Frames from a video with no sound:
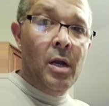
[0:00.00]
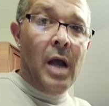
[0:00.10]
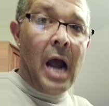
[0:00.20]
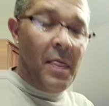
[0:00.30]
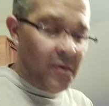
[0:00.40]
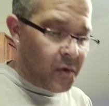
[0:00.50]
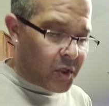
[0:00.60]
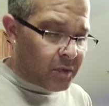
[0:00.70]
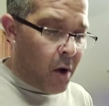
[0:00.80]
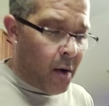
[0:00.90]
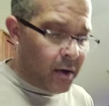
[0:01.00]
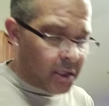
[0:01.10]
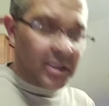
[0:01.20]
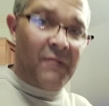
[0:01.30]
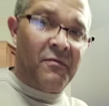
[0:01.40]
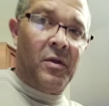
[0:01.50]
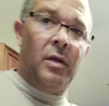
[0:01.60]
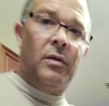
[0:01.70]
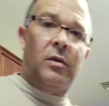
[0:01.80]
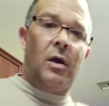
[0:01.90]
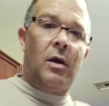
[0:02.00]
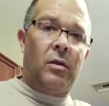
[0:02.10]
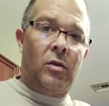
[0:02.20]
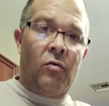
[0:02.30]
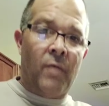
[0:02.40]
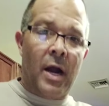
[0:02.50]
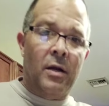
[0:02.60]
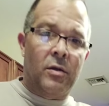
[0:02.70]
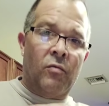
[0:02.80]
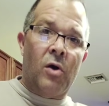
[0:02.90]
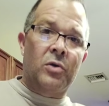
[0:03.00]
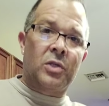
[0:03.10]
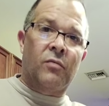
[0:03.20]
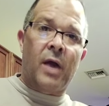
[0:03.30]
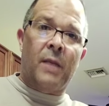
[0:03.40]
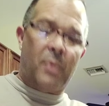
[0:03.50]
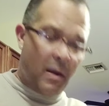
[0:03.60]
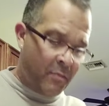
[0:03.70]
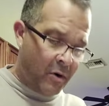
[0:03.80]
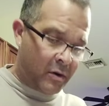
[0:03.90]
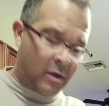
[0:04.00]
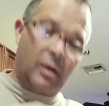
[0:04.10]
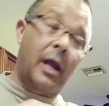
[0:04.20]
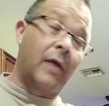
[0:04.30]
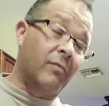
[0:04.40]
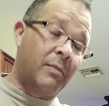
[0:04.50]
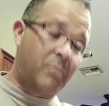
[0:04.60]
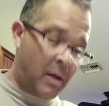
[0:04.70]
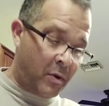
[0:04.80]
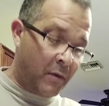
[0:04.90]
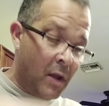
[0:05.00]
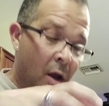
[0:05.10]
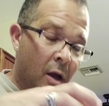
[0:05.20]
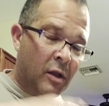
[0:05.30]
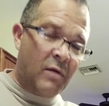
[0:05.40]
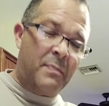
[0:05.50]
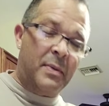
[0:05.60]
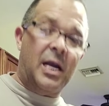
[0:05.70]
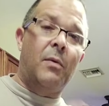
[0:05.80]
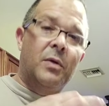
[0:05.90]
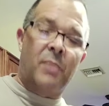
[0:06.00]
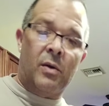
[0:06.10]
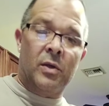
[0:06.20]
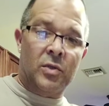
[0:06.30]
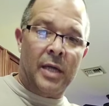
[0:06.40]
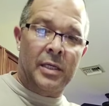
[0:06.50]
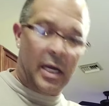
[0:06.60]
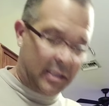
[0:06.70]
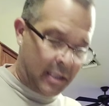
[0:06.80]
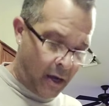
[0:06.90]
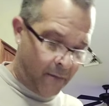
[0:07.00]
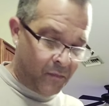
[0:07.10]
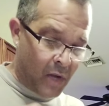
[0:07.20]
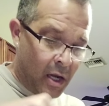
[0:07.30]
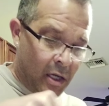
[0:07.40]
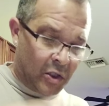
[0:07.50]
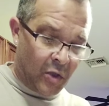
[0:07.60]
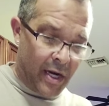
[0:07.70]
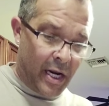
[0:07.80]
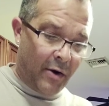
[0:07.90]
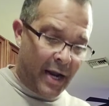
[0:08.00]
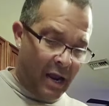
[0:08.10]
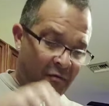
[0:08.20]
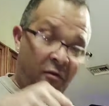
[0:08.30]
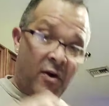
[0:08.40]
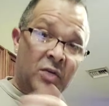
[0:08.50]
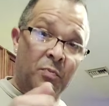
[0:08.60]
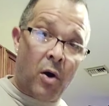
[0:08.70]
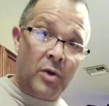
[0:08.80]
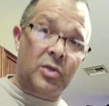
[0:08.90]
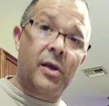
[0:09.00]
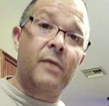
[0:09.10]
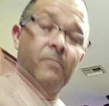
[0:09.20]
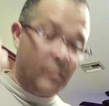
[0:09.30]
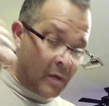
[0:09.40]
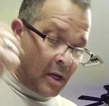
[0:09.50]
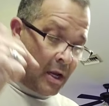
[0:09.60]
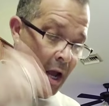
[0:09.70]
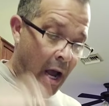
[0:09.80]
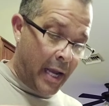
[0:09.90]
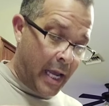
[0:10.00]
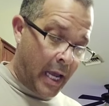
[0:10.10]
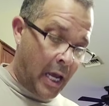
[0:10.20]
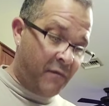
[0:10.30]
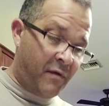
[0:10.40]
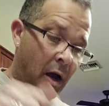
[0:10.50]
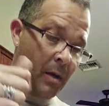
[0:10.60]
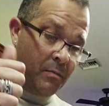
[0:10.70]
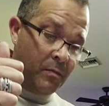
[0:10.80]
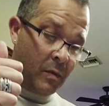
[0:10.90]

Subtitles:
And they're the small ones, except for the red pepper. The red pepper. The red potato was a big one, so I diced it up. So in here I have fresh parsley, I have